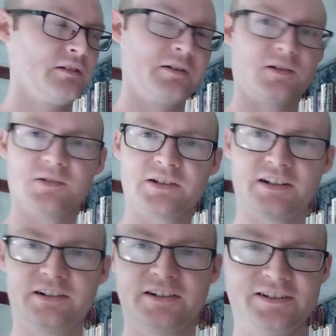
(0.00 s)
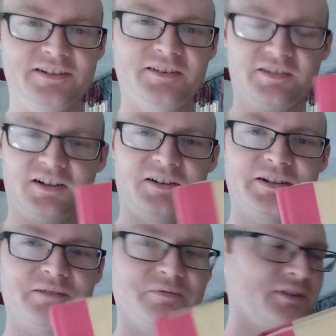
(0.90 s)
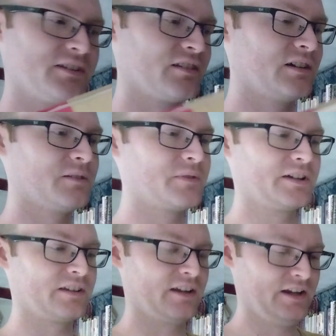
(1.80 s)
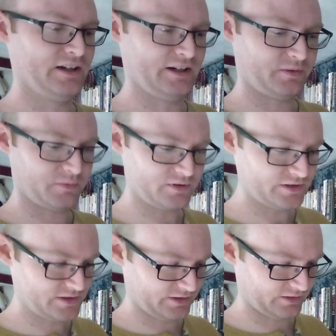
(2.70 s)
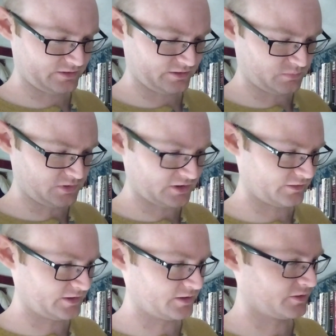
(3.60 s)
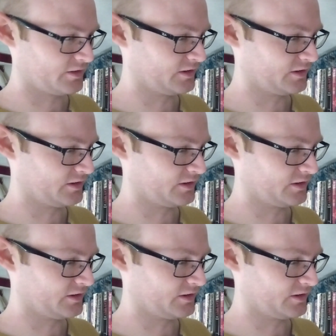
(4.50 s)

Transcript: garlic and onions and all that fun stuff. And it's really just a good book. There's